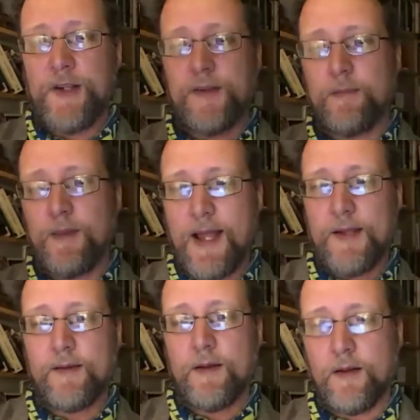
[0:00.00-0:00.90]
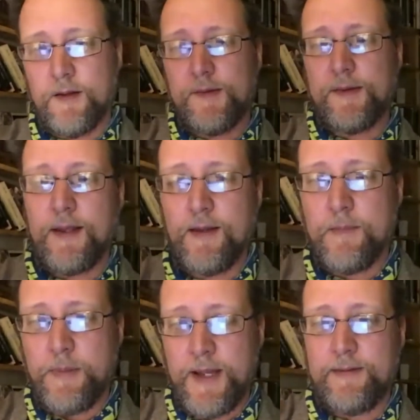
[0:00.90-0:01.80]
less and understand it
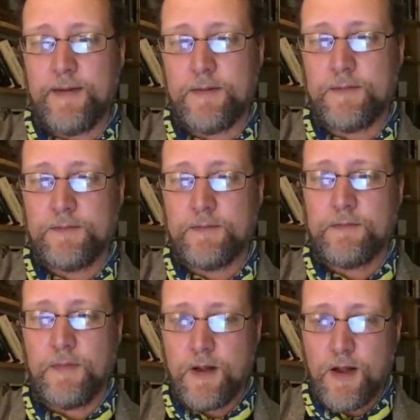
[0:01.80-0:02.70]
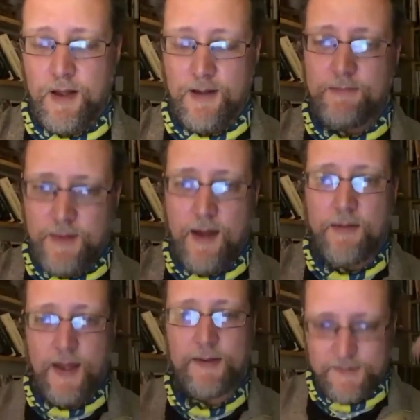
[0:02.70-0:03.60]
better. Yeah,
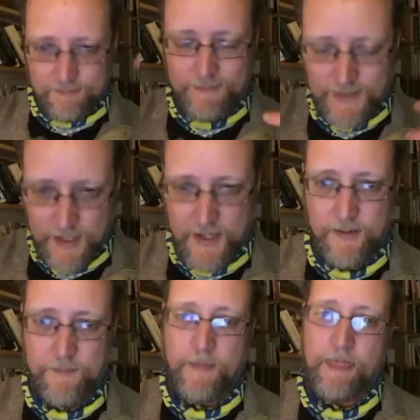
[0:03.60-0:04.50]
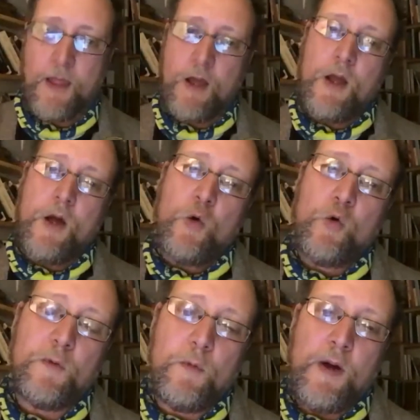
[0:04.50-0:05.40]
that's it.
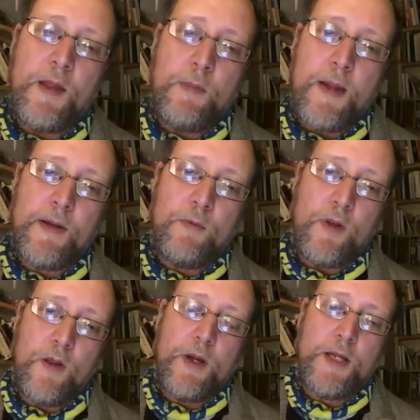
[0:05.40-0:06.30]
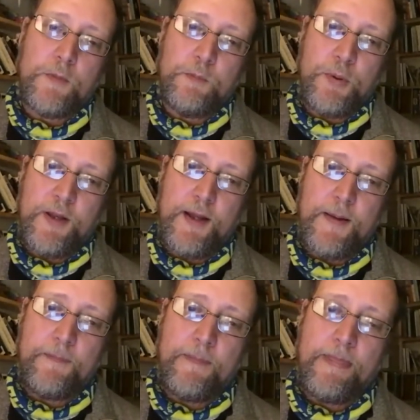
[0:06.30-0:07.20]
Or maybe another way you could put it
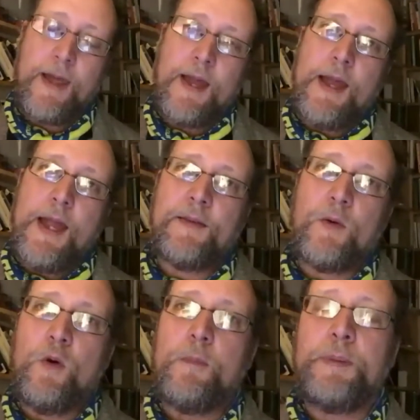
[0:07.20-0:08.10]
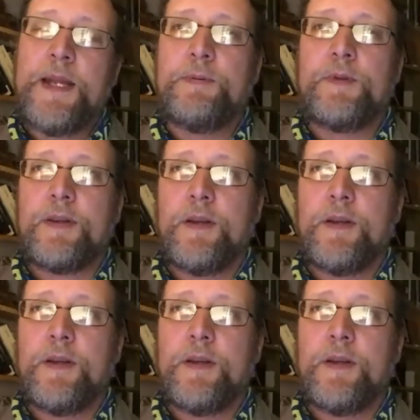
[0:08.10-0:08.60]
is I want people to,